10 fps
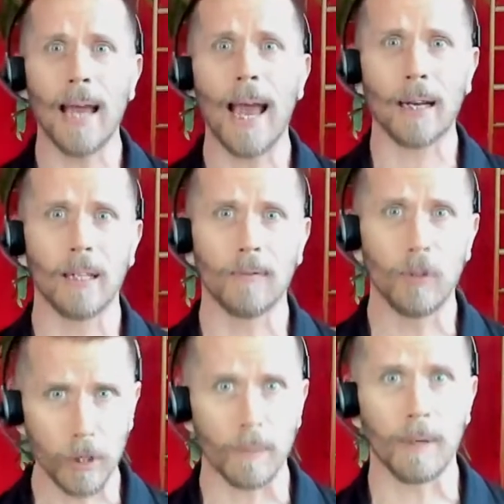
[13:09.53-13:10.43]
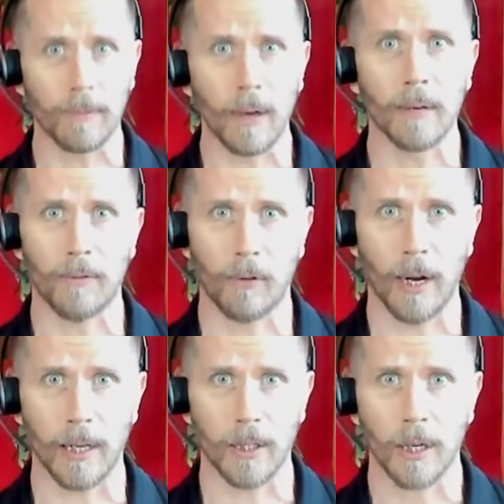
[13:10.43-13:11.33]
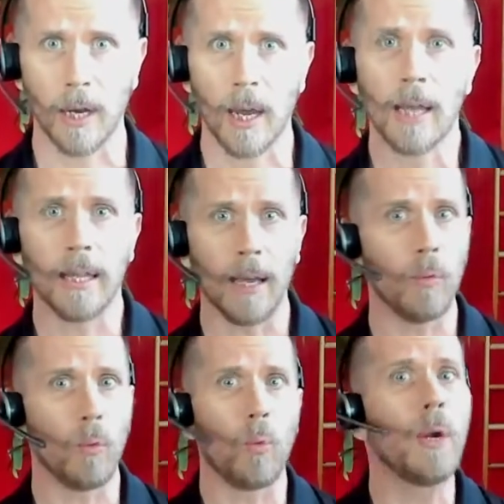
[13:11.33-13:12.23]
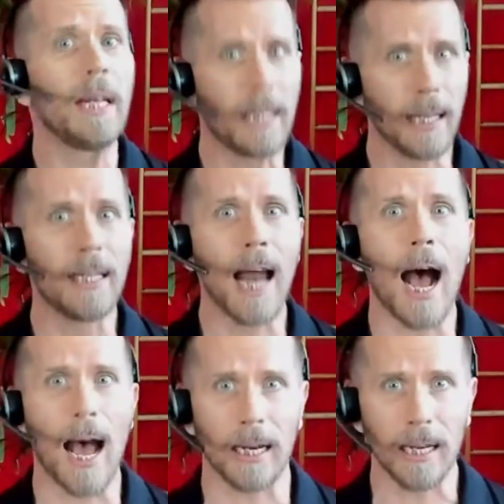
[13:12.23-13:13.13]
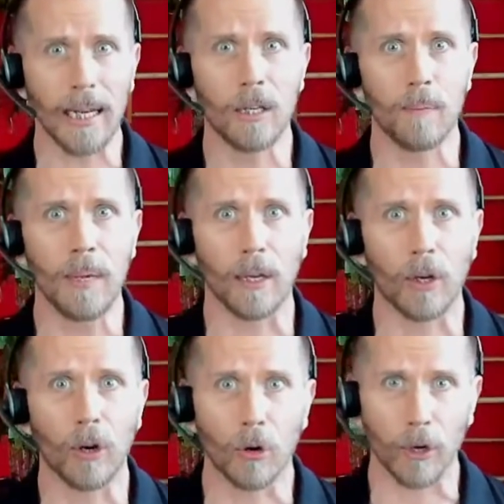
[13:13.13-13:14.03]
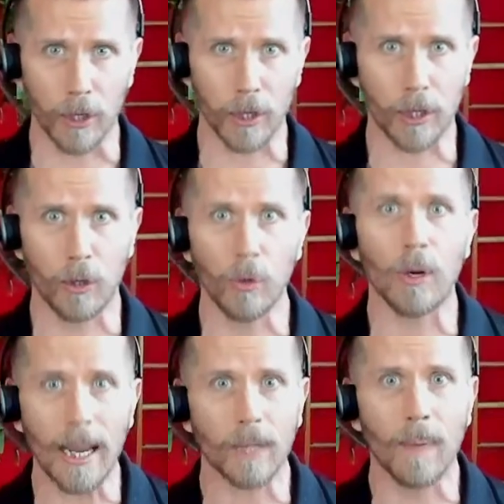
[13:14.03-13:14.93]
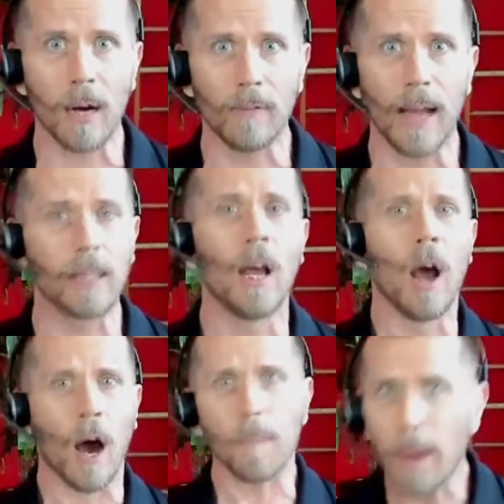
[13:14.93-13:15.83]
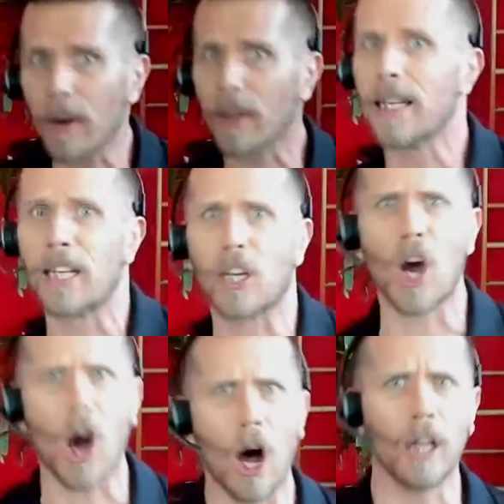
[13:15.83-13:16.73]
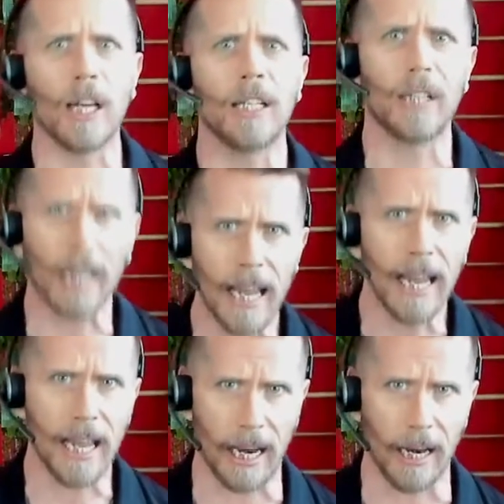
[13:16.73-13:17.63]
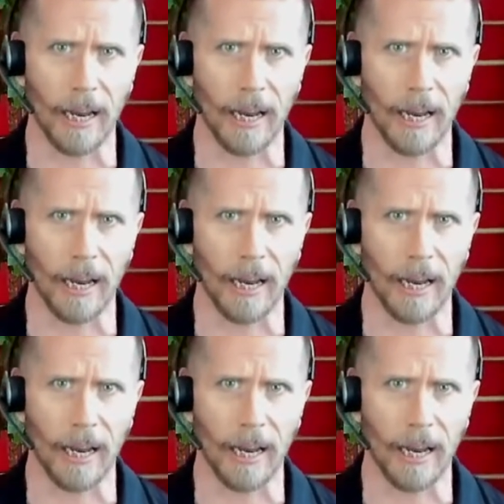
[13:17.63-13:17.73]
active used to be fun for us, that we did not need to be encouraged to do it. As a matter of fact, our parents had to call us in